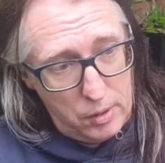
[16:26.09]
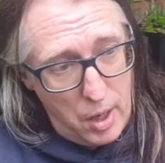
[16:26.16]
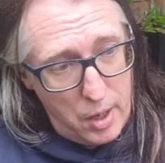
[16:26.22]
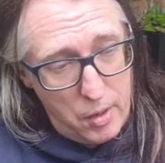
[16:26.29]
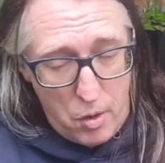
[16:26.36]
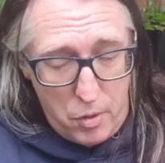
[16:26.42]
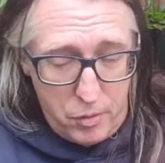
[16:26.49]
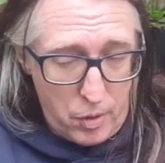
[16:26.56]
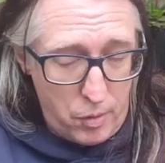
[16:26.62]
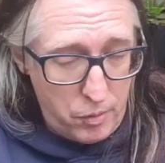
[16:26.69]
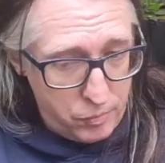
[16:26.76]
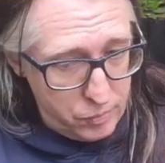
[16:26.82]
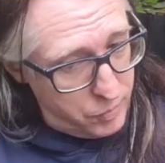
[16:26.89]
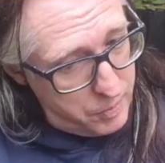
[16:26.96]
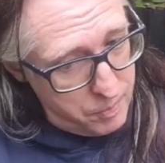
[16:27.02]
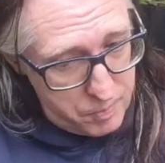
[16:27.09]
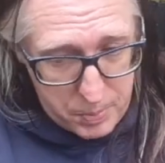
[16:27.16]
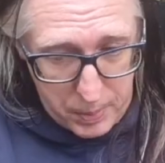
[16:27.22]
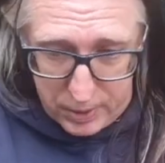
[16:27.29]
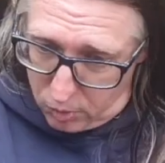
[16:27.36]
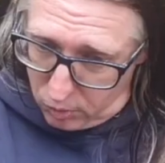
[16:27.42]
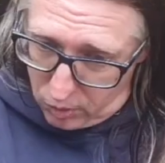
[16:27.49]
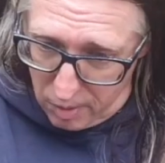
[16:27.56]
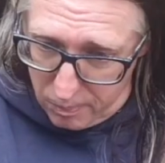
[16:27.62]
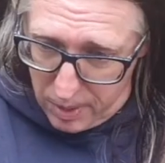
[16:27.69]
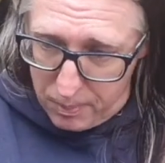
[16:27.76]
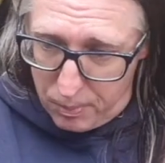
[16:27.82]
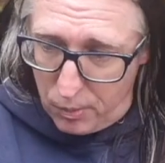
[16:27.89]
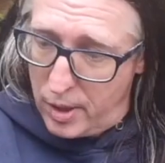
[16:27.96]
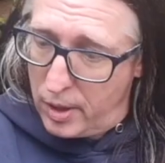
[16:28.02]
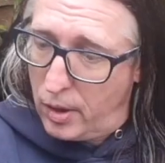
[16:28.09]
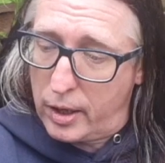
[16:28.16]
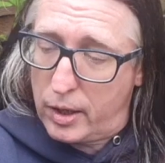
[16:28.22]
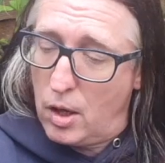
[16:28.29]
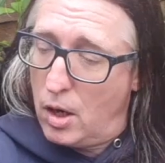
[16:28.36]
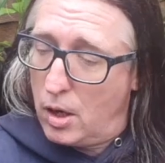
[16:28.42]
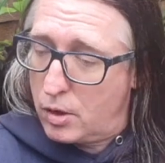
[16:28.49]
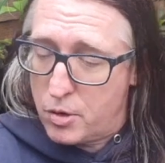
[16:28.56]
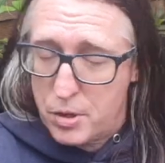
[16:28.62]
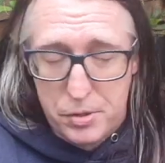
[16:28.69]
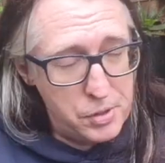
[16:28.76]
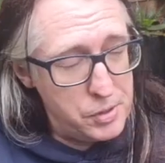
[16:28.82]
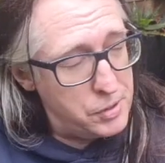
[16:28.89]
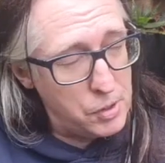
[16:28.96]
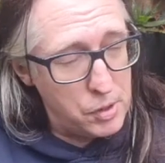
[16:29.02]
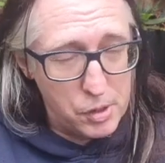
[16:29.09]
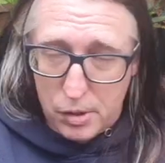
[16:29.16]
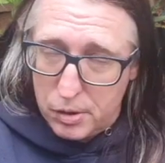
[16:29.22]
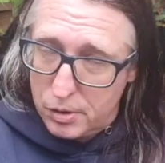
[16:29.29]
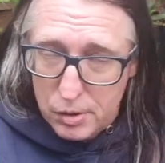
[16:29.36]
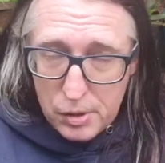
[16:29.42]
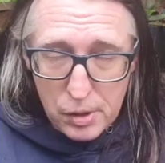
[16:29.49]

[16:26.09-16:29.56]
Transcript: I know I speak to a lot of people, they're like, oh, Chris, you're so